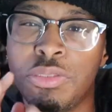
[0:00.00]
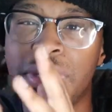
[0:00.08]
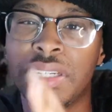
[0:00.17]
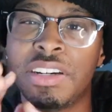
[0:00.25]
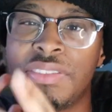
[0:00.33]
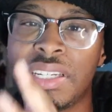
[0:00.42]

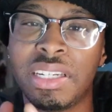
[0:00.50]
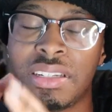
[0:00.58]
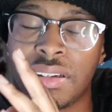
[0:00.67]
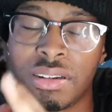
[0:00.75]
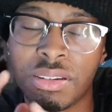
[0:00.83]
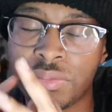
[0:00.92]
bit of it in
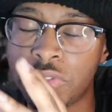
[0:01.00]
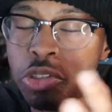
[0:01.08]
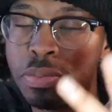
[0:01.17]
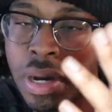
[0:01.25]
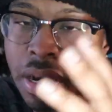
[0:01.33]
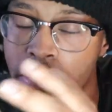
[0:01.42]
the
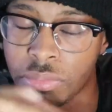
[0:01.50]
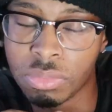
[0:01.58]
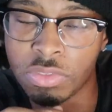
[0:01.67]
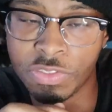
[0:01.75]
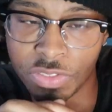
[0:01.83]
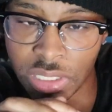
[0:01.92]
Tupac
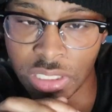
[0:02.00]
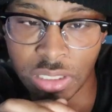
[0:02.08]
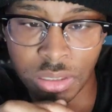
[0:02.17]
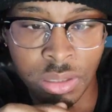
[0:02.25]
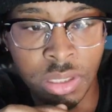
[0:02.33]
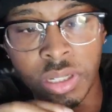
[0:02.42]
video.